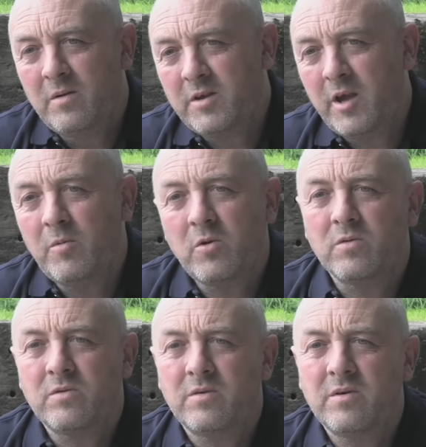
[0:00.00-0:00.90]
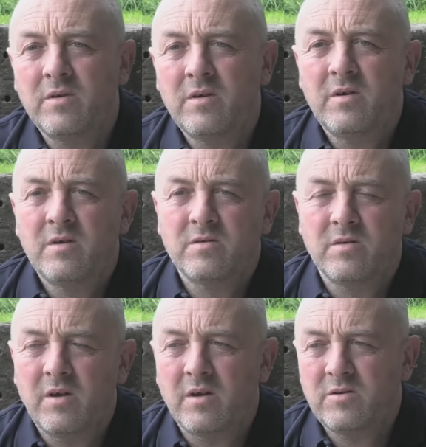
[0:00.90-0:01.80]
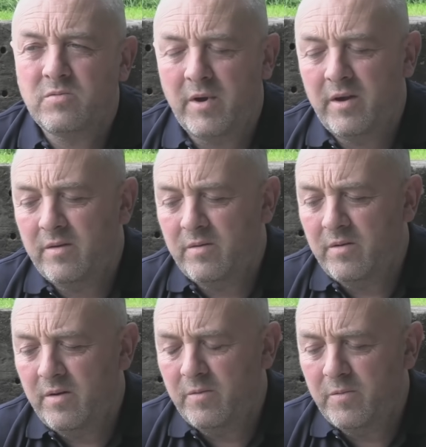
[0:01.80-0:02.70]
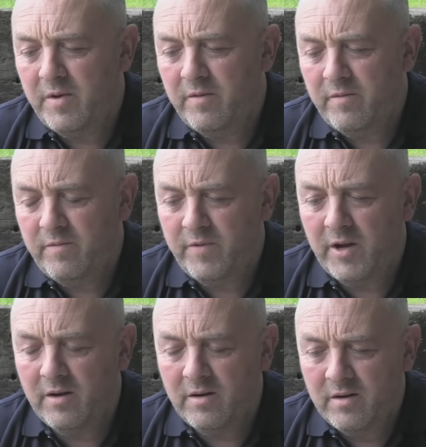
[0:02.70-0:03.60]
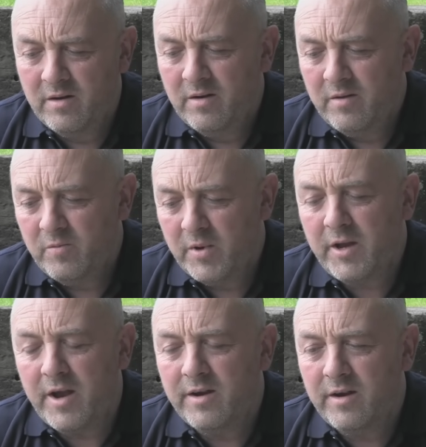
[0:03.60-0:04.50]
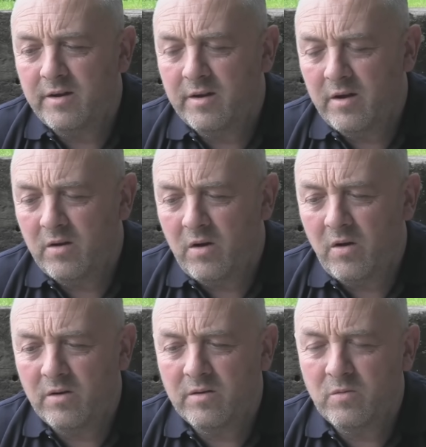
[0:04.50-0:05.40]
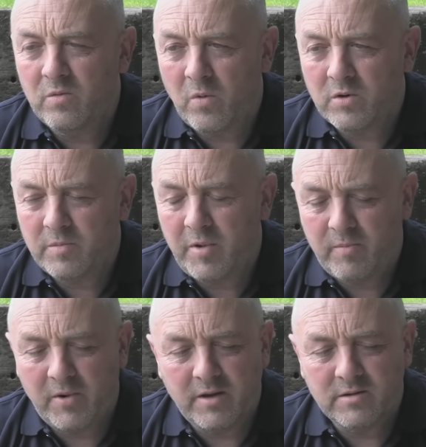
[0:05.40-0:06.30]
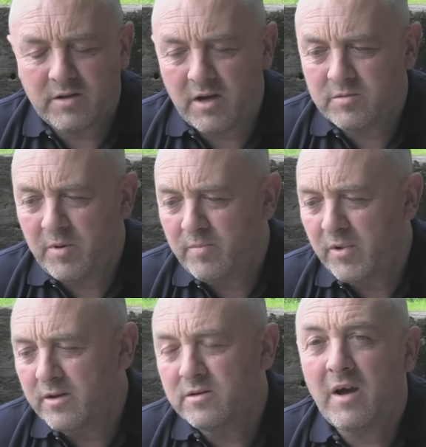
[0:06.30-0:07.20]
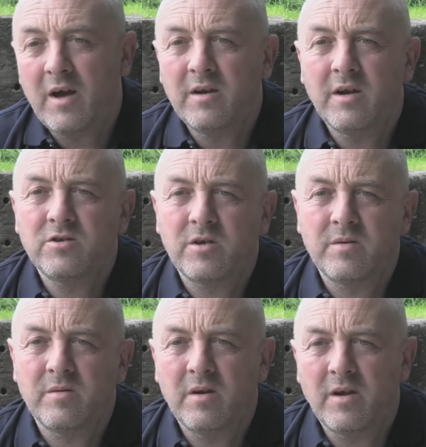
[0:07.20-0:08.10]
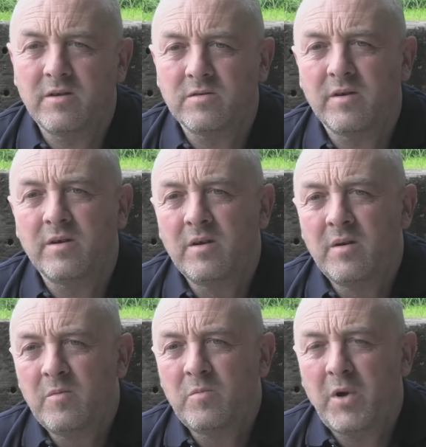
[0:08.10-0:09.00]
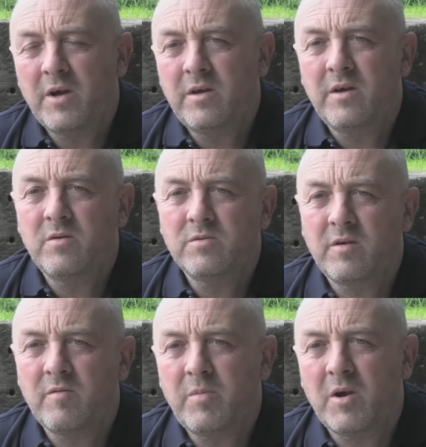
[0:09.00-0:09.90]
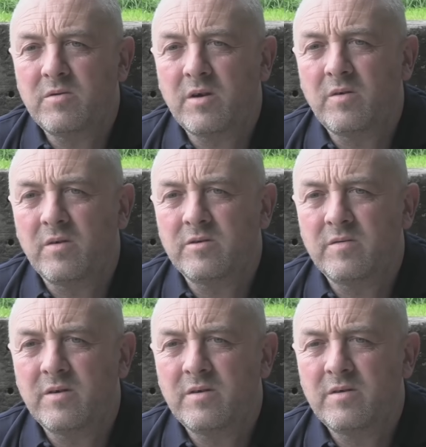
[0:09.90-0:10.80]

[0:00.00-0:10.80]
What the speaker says: cable route. So that's where we feel we're gaining on water pipelines, gas pipelines and electric lines then, by using the plough technology then.